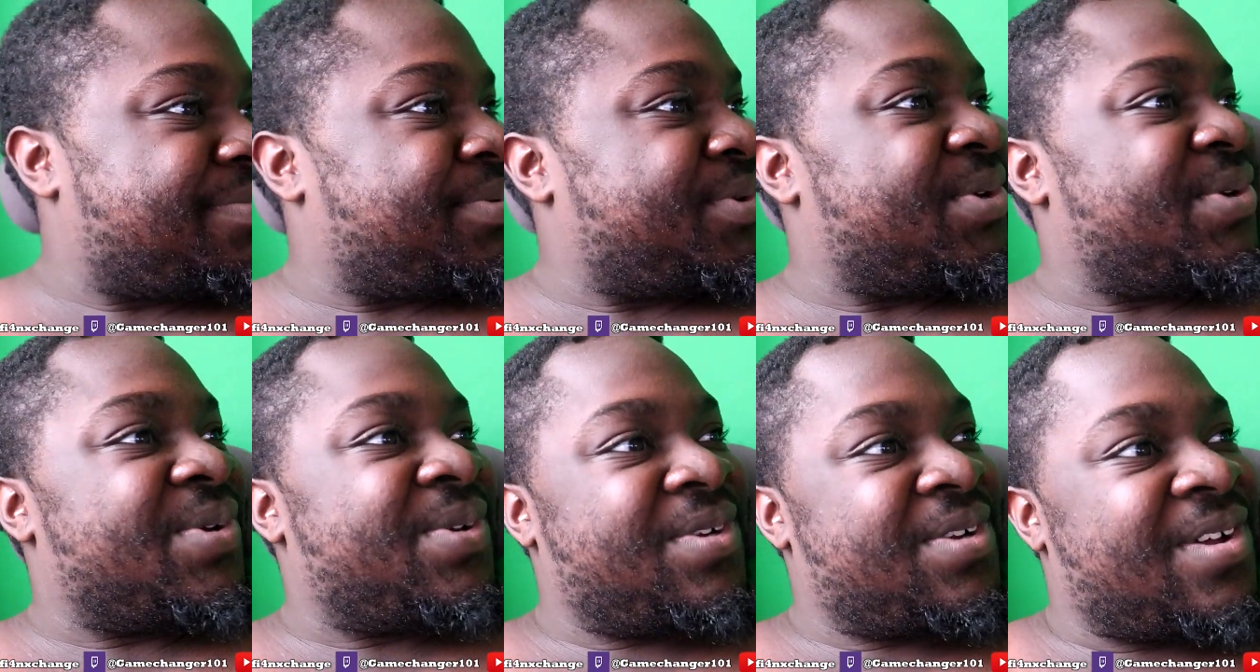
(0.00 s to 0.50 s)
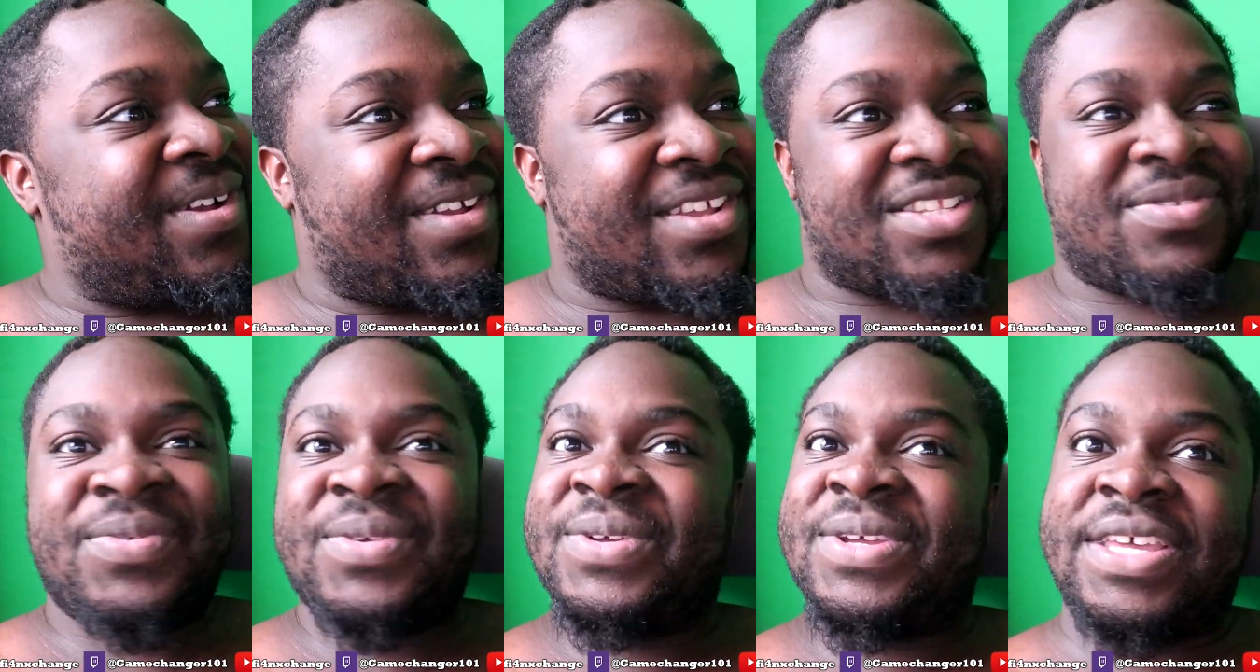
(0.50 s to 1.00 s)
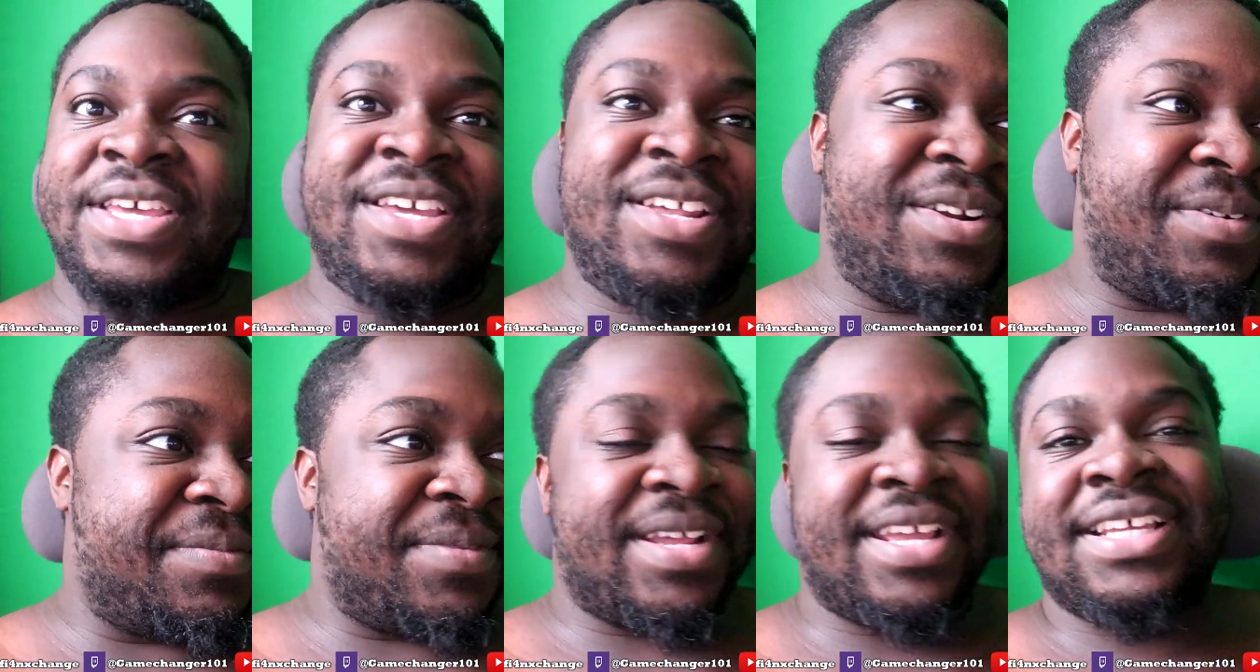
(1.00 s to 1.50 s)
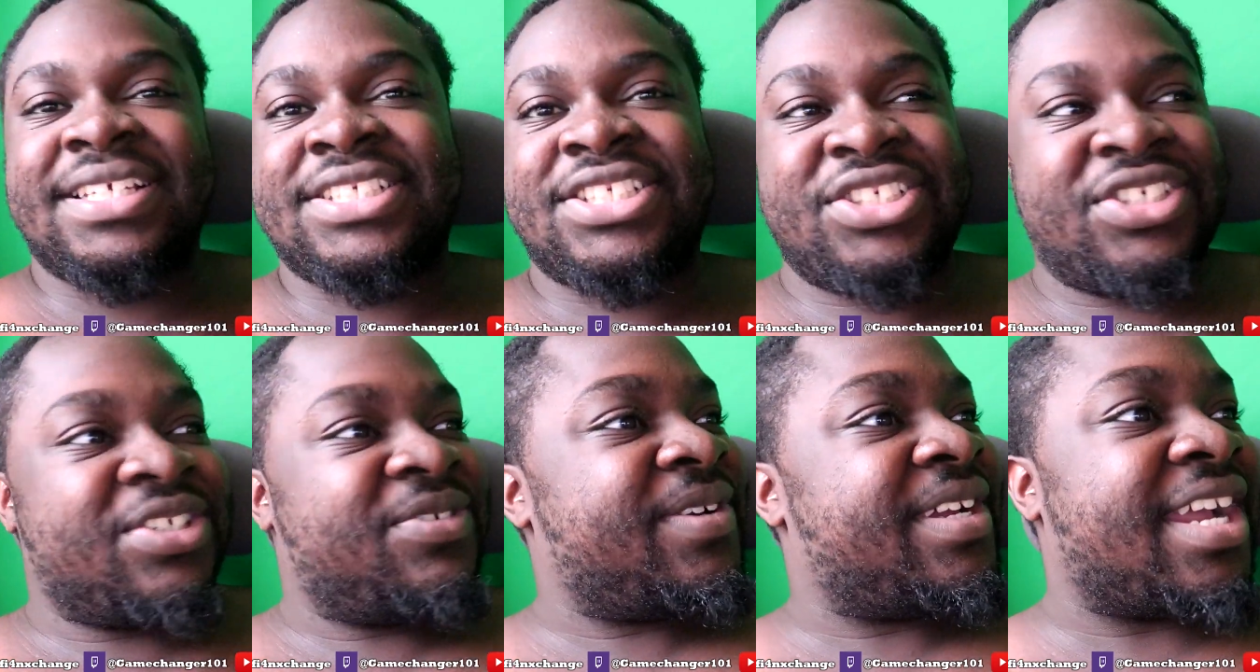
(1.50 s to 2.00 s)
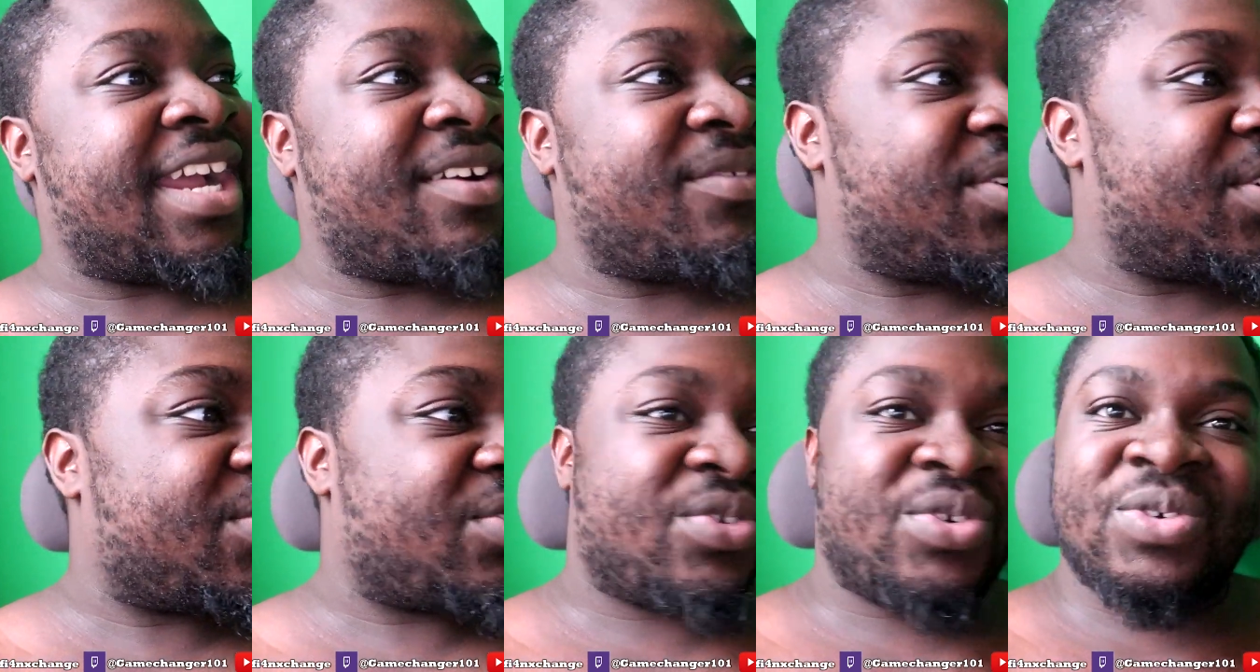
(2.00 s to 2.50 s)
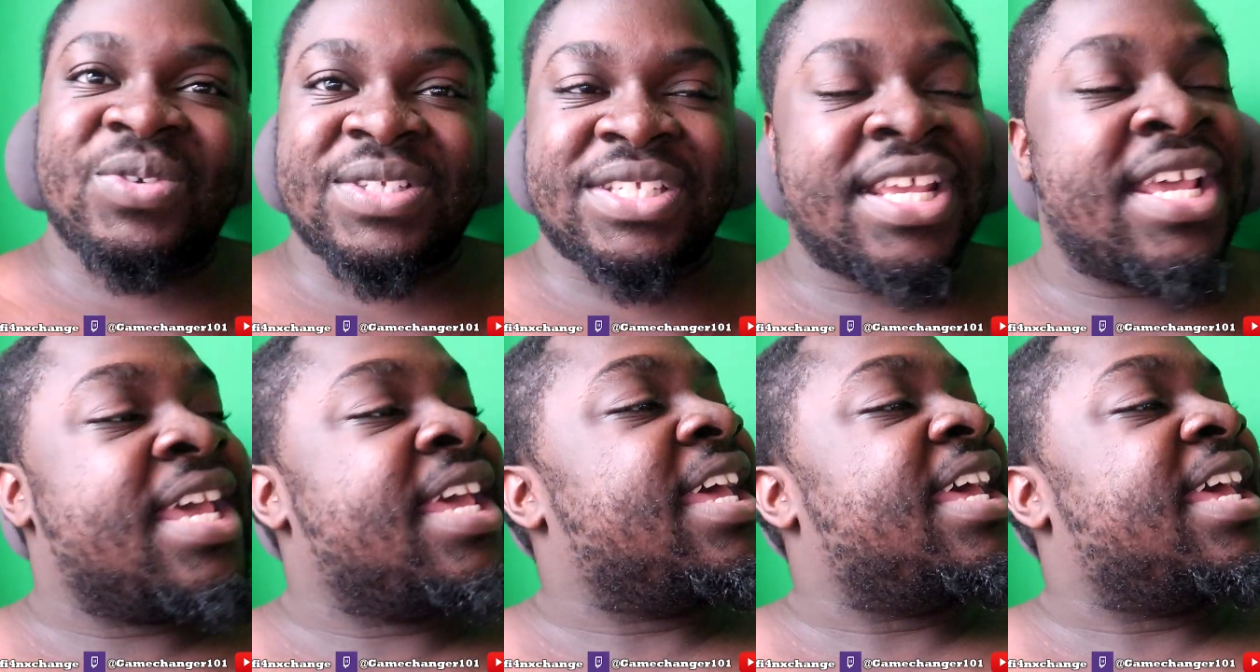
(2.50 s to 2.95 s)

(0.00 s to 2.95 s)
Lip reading: Bulldogs, we'll get them next year. We got recruits.